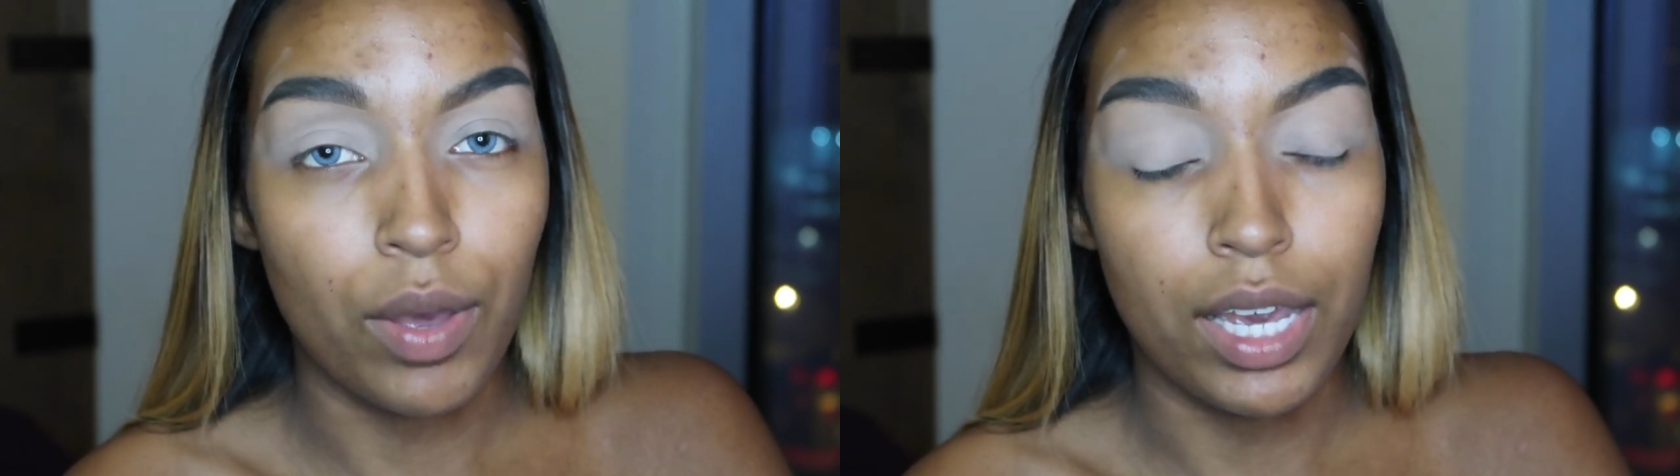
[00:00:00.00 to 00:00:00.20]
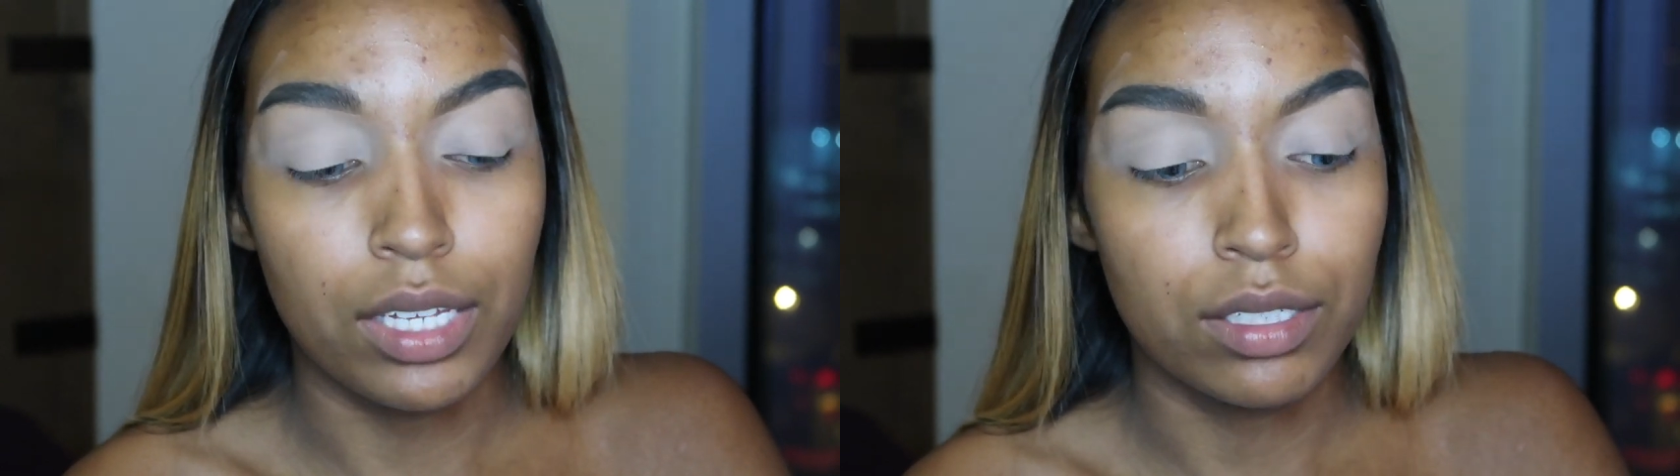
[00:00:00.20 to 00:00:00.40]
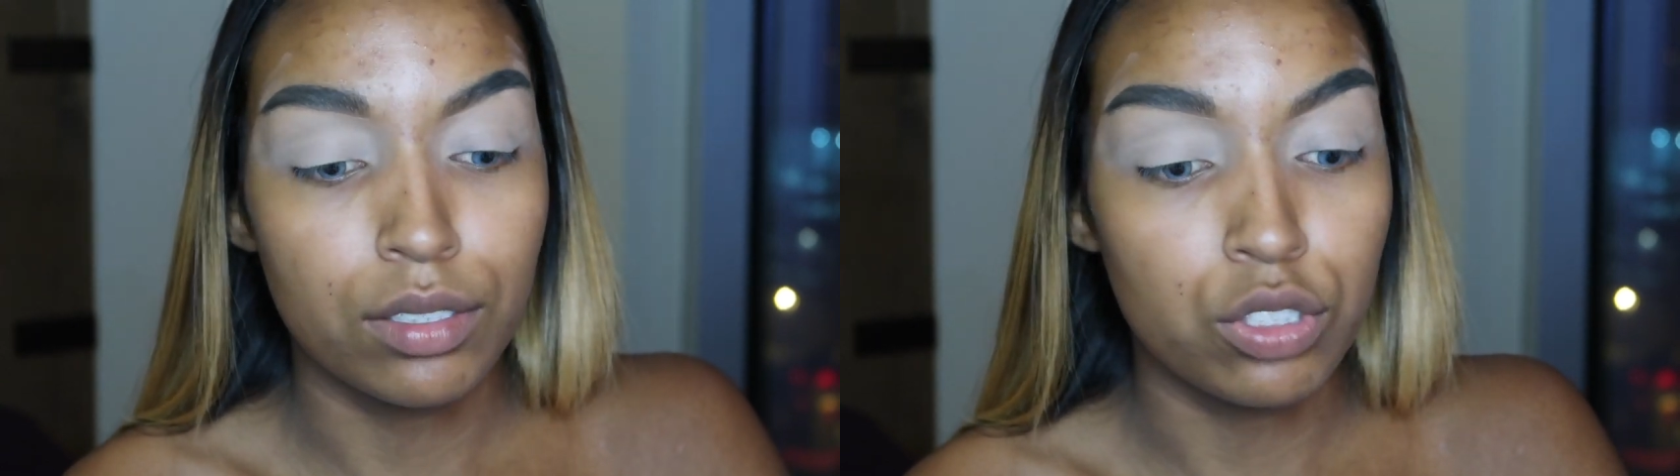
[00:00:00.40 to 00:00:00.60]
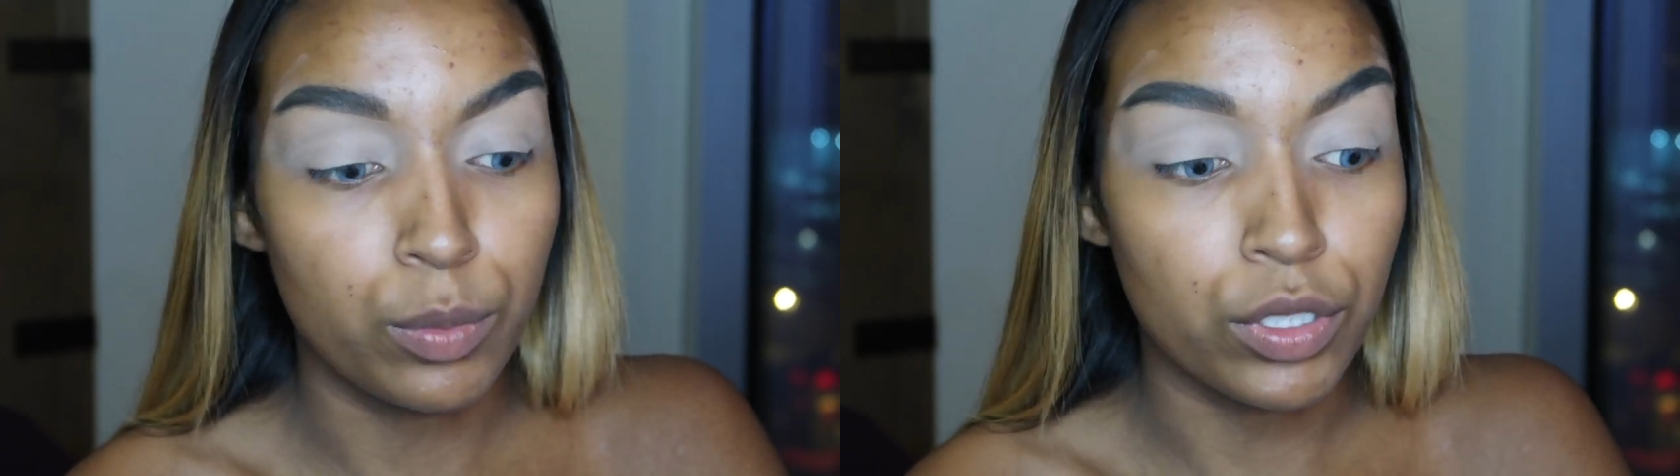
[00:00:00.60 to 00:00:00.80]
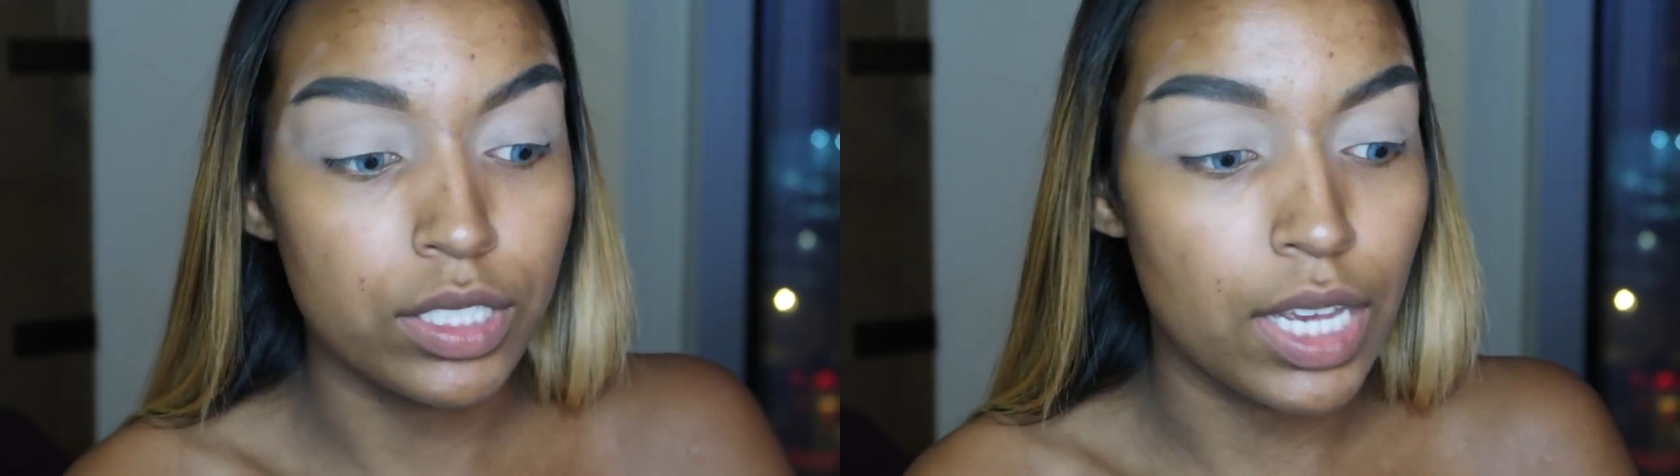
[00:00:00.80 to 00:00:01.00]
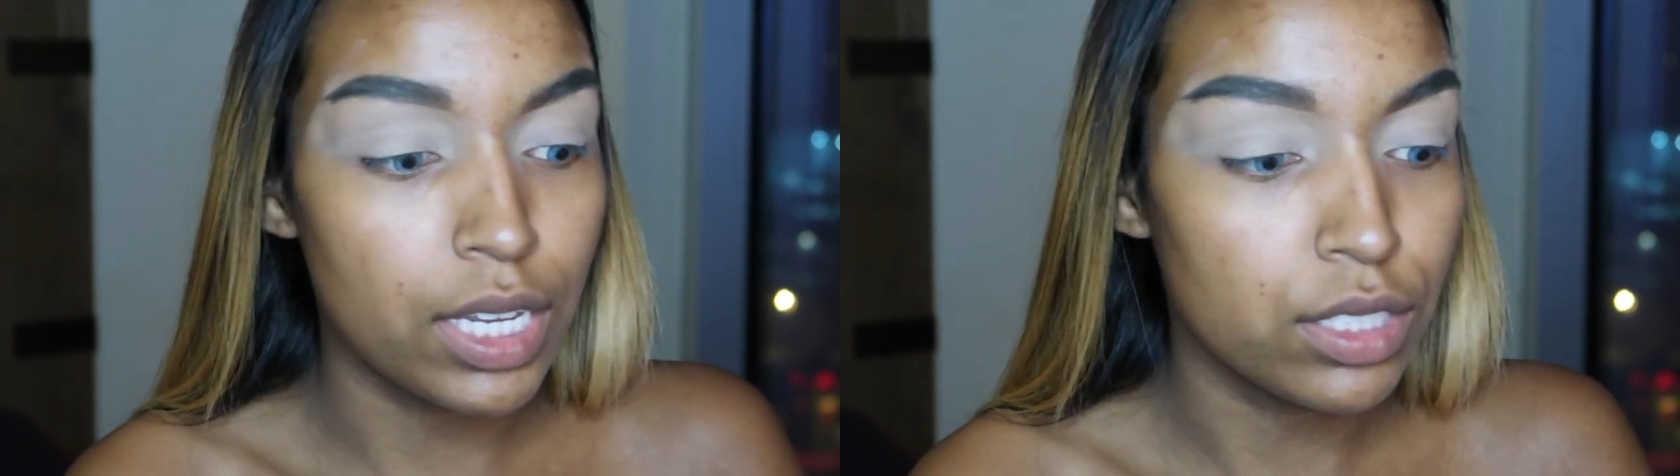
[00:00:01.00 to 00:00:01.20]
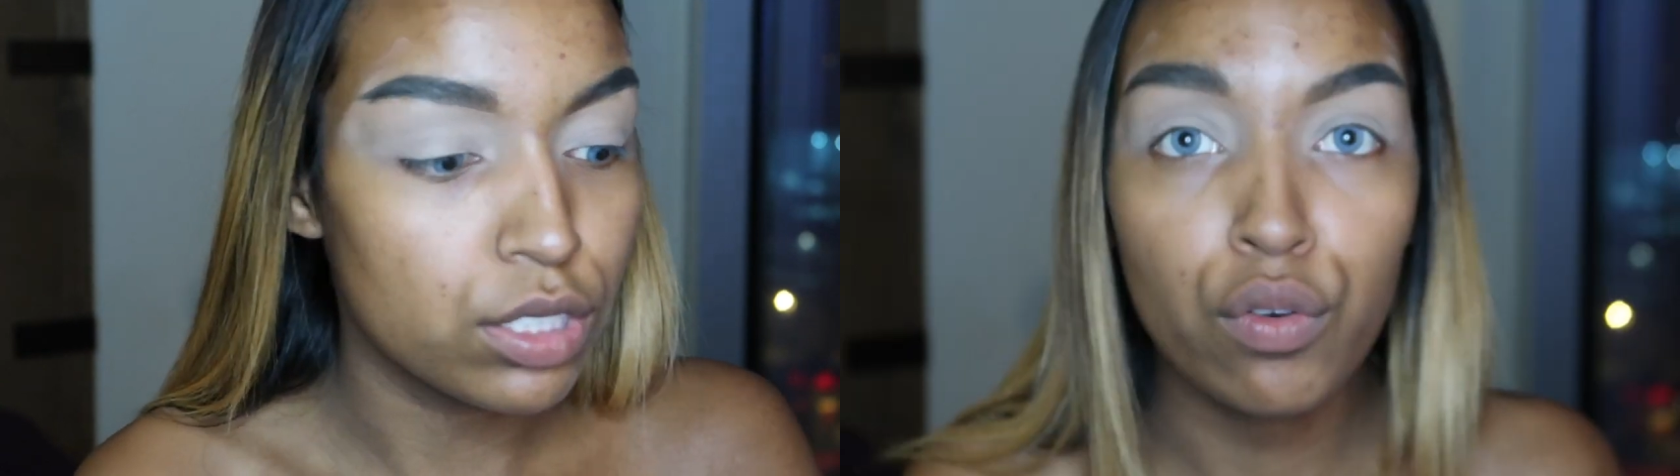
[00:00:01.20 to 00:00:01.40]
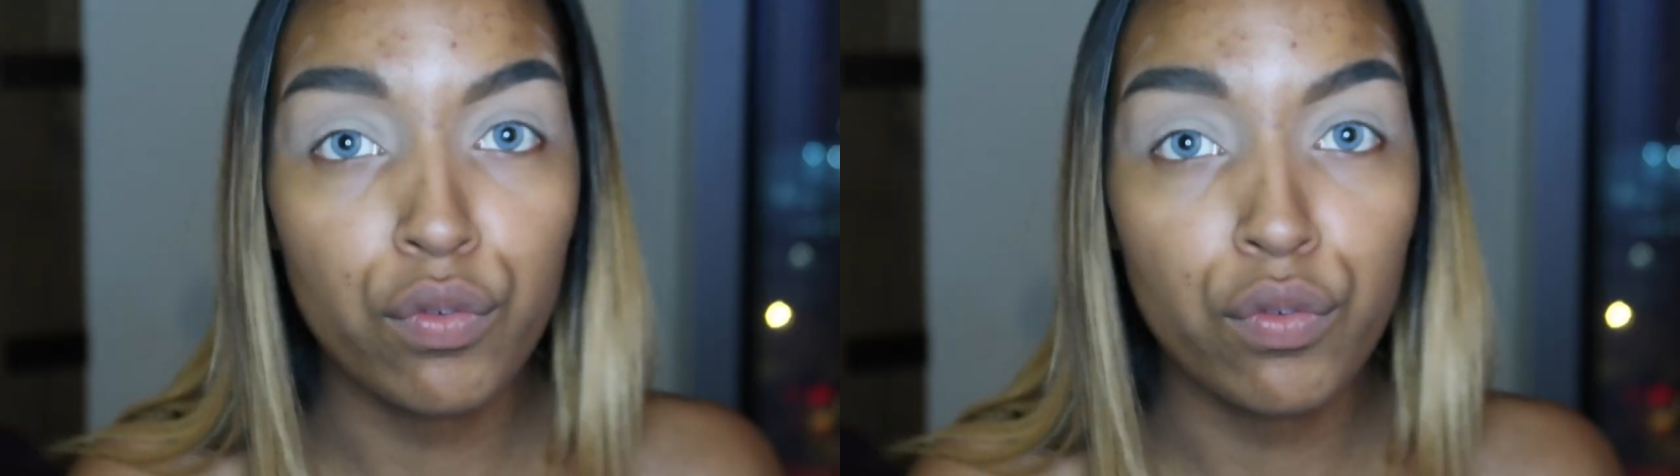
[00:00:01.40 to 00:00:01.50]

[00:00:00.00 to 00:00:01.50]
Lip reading: eye, super intense.